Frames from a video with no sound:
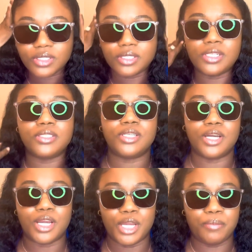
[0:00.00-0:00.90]

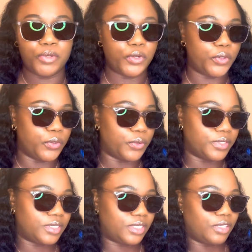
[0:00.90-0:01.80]
daytime. You know,
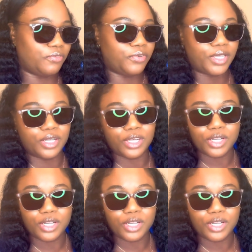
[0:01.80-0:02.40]
it's giving,